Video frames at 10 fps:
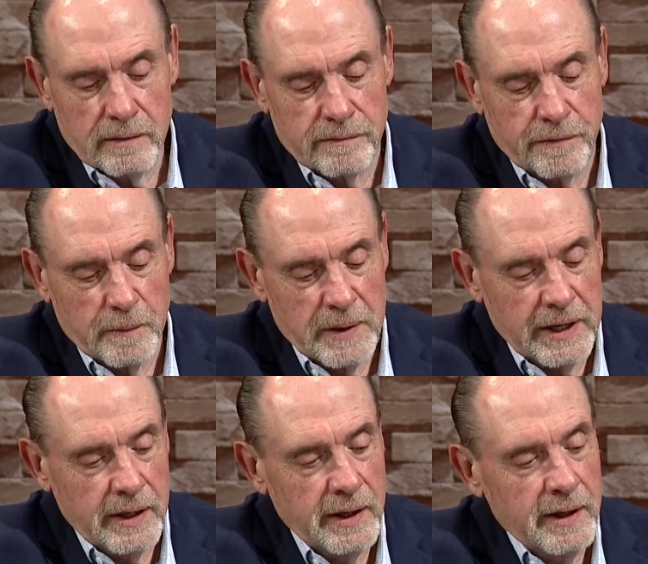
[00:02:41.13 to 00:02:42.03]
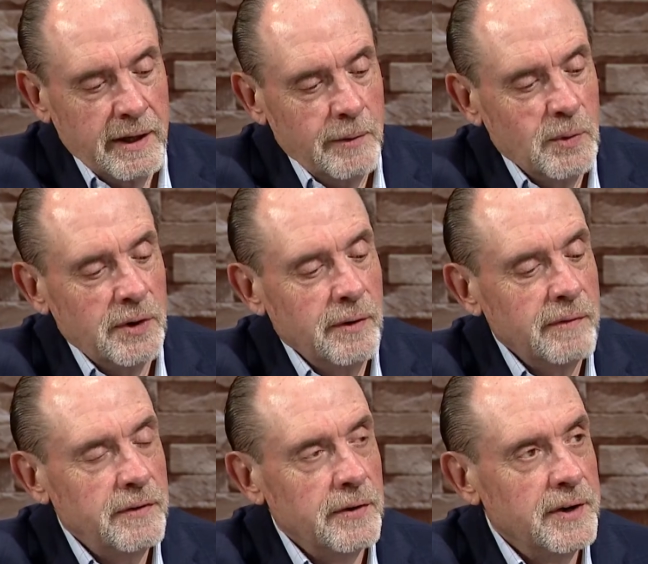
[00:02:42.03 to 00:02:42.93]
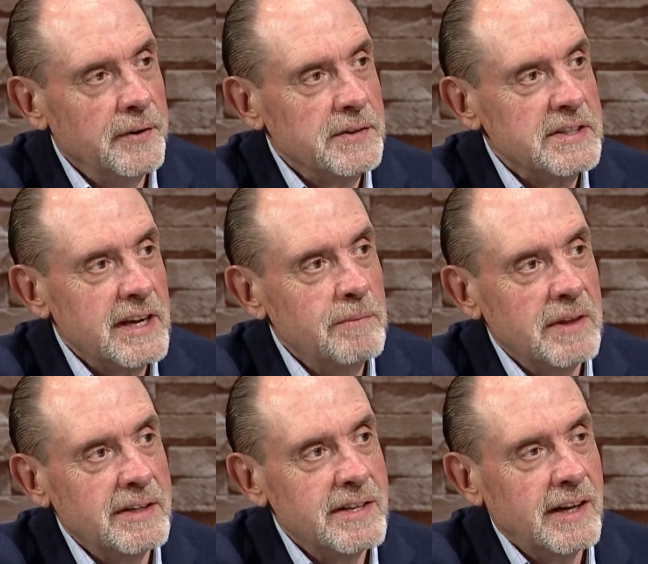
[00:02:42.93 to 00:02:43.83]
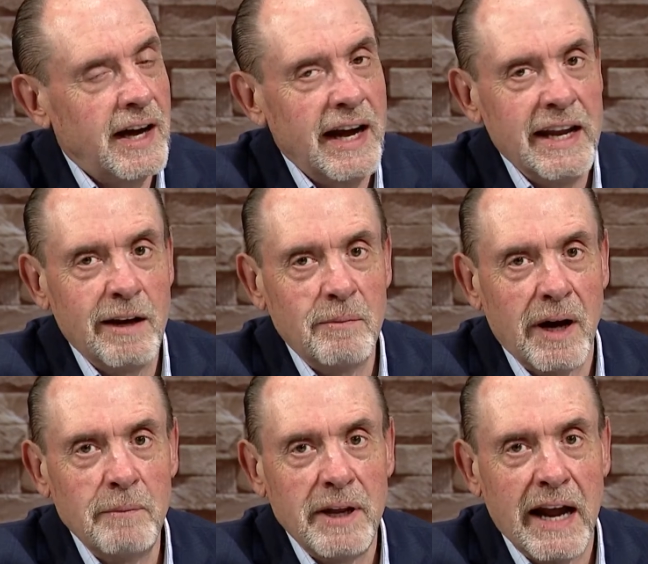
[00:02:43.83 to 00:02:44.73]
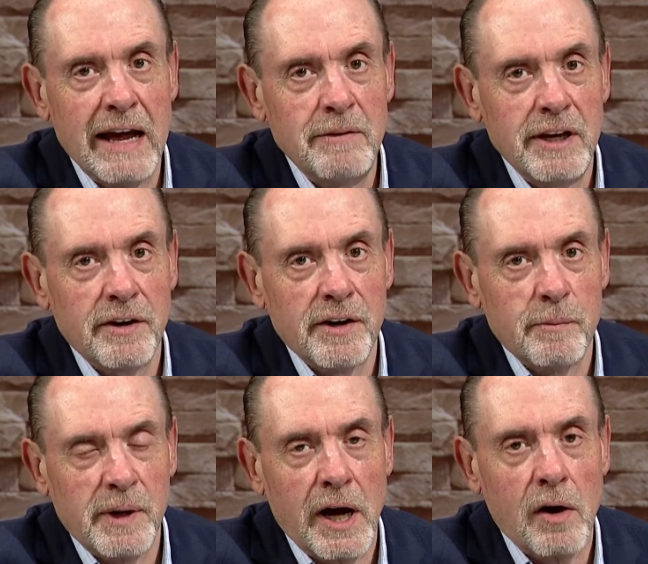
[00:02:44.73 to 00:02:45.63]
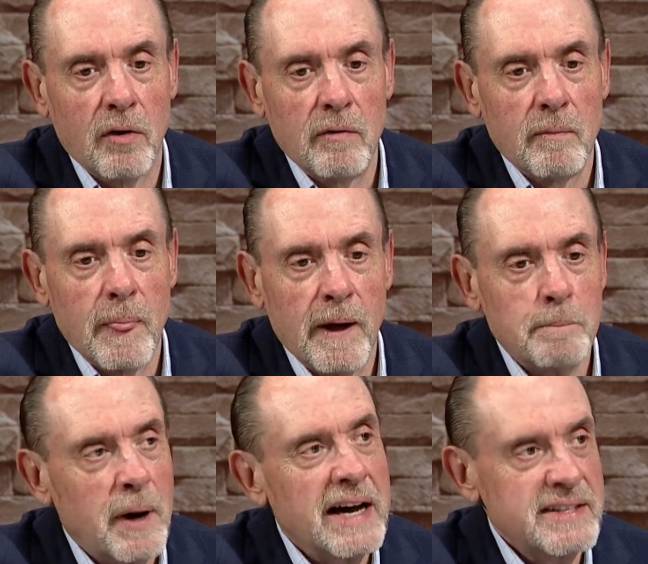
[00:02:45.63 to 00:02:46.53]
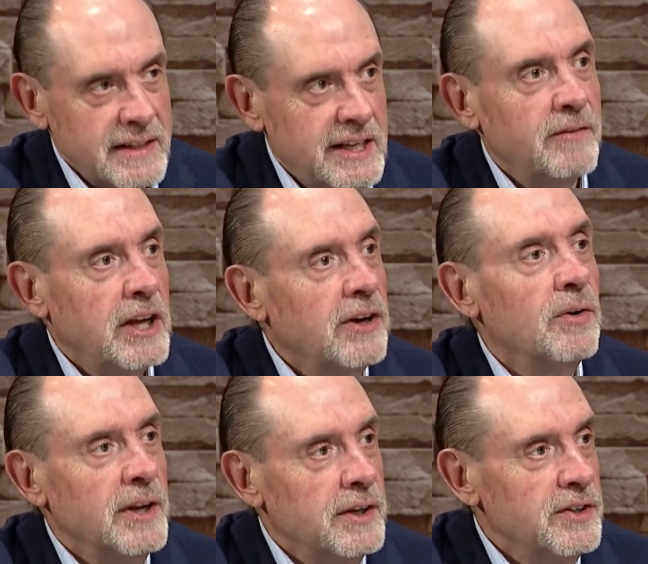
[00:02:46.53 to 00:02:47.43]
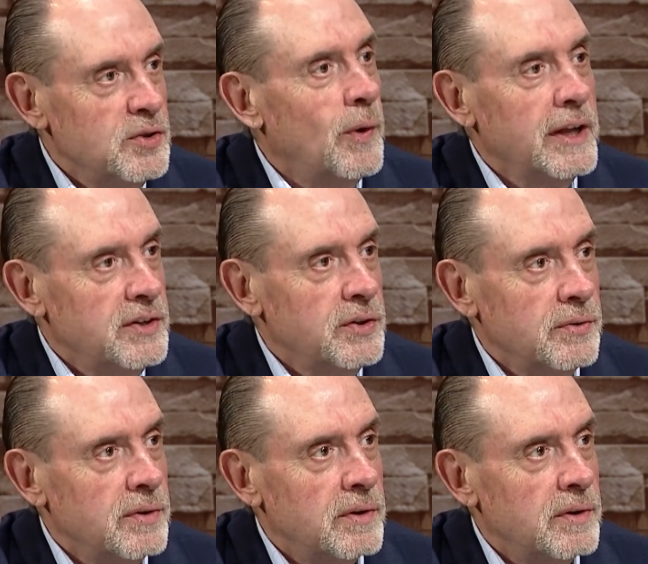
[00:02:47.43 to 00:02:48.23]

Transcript: and for me, and, and I wonder if you're hearing the same things that I am. I mean, I'm hearing about a positivity going into 22